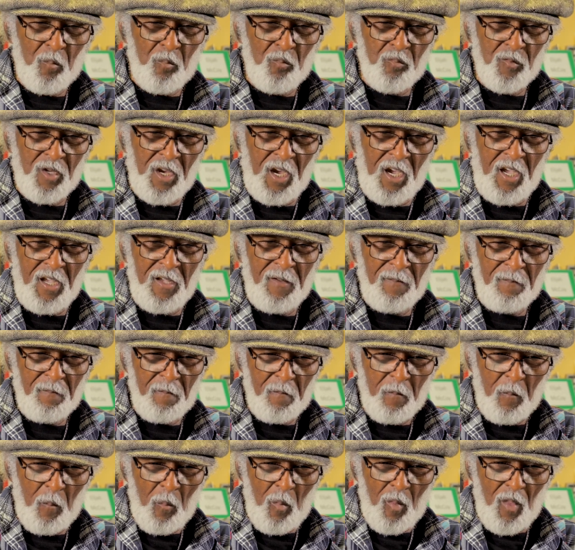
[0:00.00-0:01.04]
Okay,
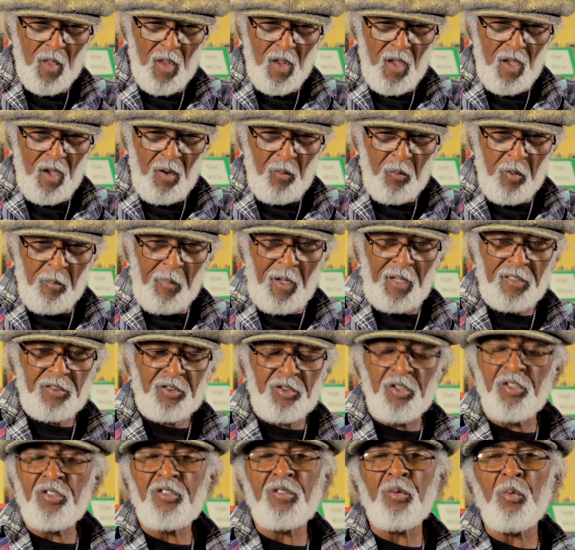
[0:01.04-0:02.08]
when my
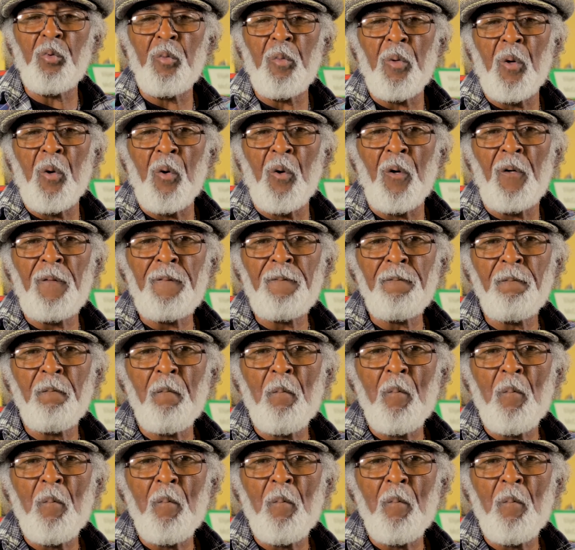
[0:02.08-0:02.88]
sister was born,